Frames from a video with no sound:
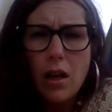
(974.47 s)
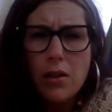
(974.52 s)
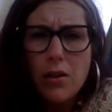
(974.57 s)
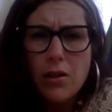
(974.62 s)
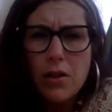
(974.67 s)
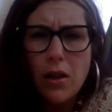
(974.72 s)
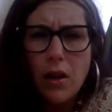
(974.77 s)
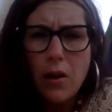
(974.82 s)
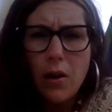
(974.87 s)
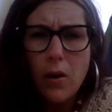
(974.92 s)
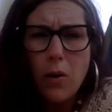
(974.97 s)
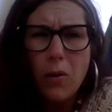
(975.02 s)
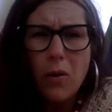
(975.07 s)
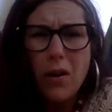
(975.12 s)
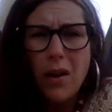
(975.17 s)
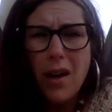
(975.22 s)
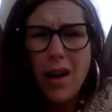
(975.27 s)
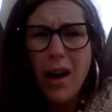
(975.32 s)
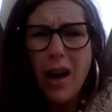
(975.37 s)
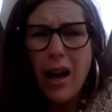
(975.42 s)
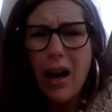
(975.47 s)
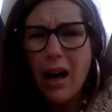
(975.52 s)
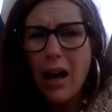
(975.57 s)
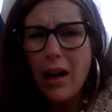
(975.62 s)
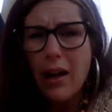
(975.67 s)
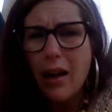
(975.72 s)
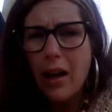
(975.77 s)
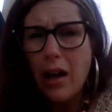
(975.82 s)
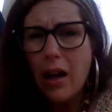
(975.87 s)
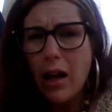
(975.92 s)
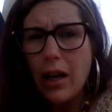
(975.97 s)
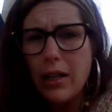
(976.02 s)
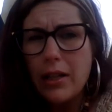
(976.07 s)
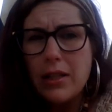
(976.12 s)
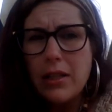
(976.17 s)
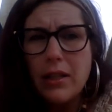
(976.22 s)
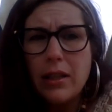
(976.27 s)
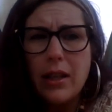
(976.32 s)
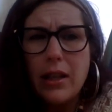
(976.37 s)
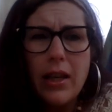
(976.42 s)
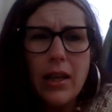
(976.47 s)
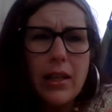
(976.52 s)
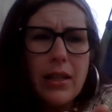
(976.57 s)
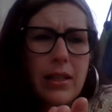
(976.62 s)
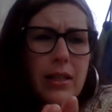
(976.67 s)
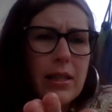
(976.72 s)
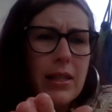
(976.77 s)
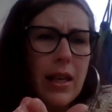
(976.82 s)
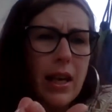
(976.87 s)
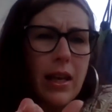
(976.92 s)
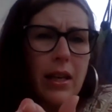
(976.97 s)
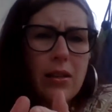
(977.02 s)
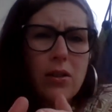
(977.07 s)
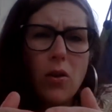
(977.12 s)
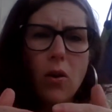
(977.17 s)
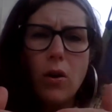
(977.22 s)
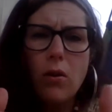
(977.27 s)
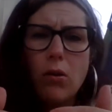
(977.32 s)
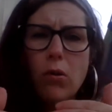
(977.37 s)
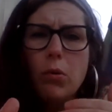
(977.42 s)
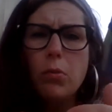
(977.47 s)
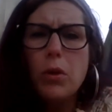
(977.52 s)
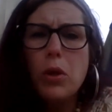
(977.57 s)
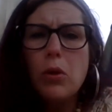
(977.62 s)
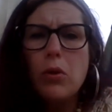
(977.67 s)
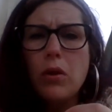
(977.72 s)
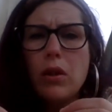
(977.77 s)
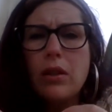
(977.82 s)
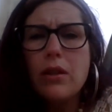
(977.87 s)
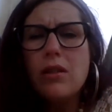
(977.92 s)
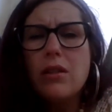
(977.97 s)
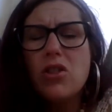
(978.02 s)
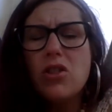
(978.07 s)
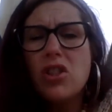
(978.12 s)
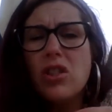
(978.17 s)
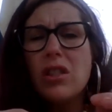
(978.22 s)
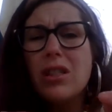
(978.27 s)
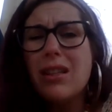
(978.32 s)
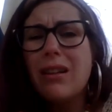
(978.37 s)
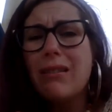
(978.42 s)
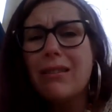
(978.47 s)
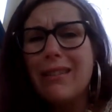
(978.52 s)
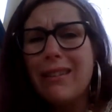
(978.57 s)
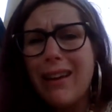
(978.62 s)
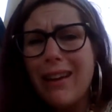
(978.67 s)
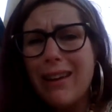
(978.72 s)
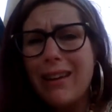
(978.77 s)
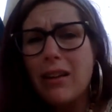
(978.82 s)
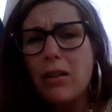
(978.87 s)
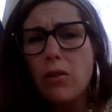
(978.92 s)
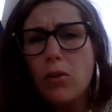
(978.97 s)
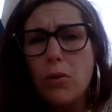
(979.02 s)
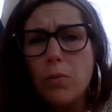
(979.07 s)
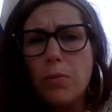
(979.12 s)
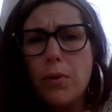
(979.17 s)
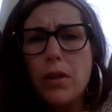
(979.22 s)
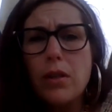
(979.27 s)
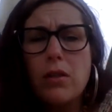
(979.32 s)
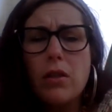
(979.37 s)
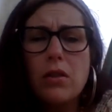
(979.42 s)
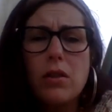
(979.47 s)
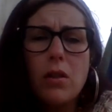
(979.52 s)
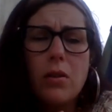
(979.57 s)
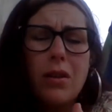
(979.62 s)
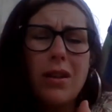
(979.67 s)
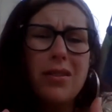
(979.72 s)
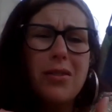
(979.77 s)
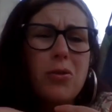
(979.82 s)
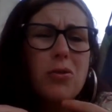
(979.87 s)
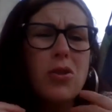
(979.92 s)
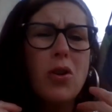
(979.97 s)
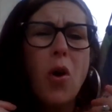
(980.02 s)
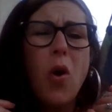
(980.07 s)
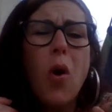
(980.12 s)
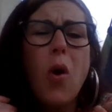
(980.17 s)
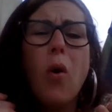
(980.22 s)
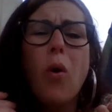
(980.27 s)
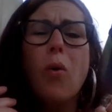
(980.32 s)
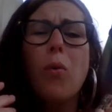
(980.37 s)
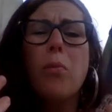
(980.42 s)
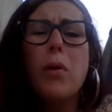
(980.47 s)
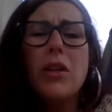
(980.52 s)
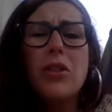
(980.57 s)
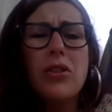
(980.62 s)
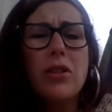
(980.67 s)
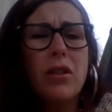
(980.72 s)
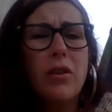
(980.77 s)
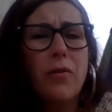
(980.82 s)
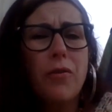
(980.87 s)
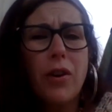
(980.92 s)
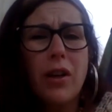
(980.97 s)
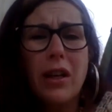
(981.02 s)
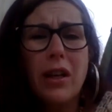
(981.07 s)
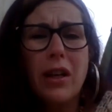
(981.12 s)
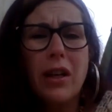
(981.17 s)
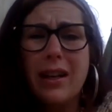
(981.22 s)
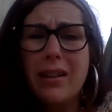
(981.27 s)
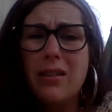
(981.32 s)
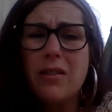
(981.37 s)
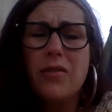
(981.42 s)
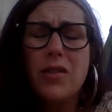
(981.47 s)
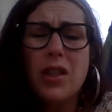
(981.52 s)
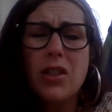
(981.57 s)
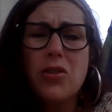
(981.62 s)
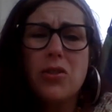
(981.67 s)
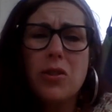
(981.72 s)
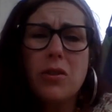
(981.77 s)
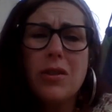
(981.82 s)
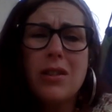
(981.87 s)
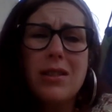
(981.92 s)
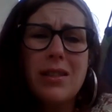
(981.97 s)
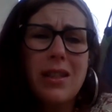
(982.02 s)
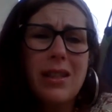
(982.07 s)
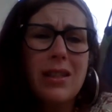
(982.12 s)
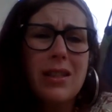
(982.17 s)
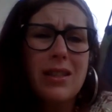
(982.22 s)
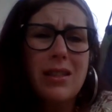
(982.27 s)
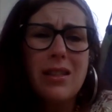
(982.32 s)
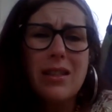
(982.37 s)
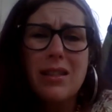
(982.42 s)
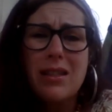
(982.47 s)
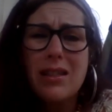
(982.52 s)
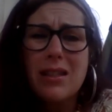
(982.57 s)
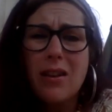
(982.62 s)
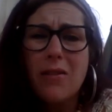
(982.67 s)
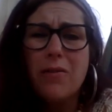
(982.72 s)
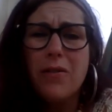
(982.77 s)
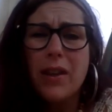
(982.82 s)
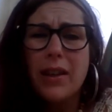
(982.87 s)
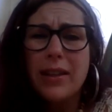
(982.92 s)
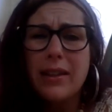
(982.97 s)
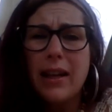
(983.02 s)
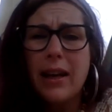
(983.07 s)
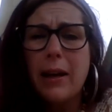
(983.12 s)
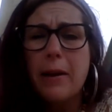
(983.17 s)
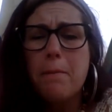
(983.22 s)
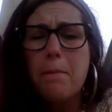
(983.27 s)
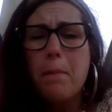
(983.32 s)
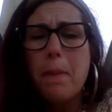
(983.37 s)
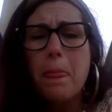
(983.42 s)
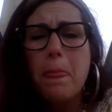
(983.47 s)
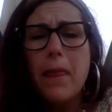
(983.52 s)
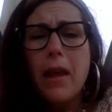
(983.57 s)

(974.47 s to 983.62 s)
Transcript: So honestly, it says autoimmune conditions like lupus. So, and there's a whole bunch of different connective tissue diseases and stuff like that.